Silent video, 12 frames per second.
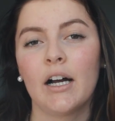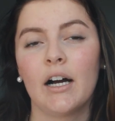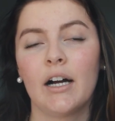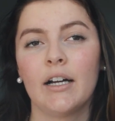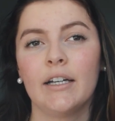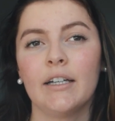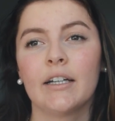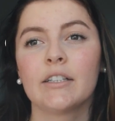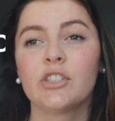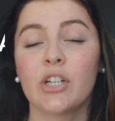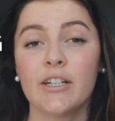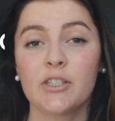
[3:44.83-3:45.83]
I
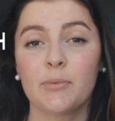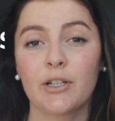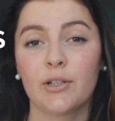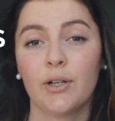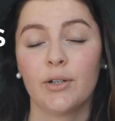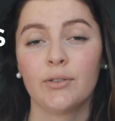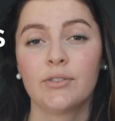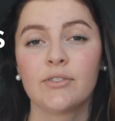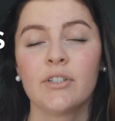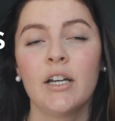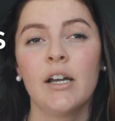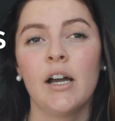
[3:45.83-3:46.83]
change my
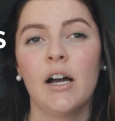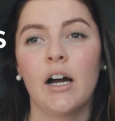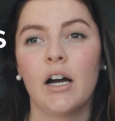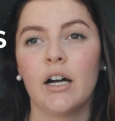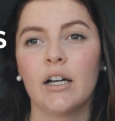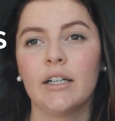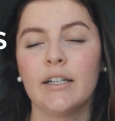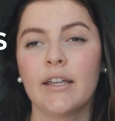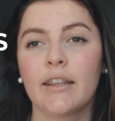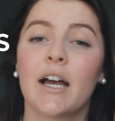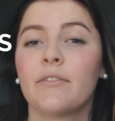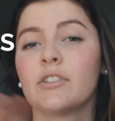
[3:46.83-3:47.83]
clothes, I
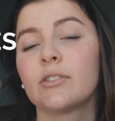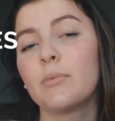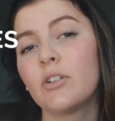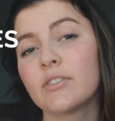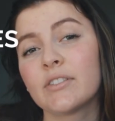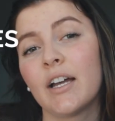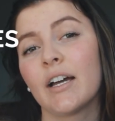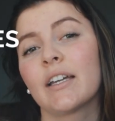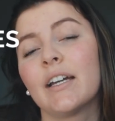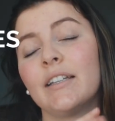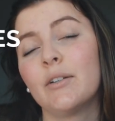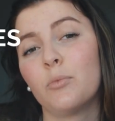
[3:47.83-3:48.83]
have a small
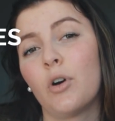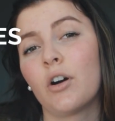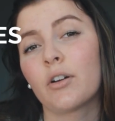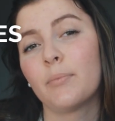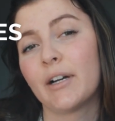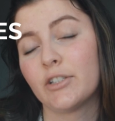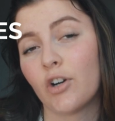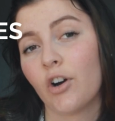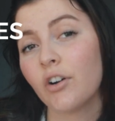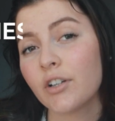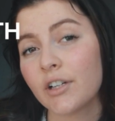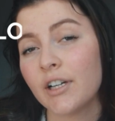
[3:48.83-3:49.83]
snack, and then walk my
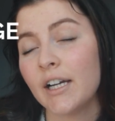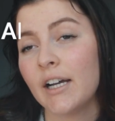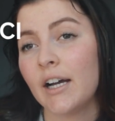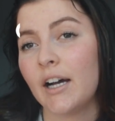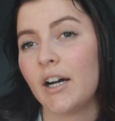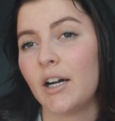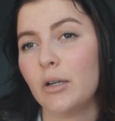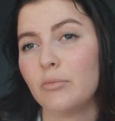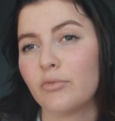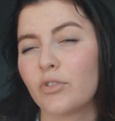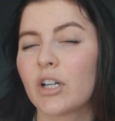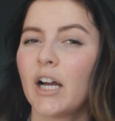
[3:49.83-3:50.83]
dog
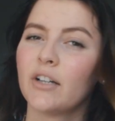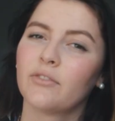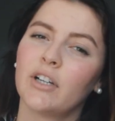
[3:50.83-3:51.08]
for kind of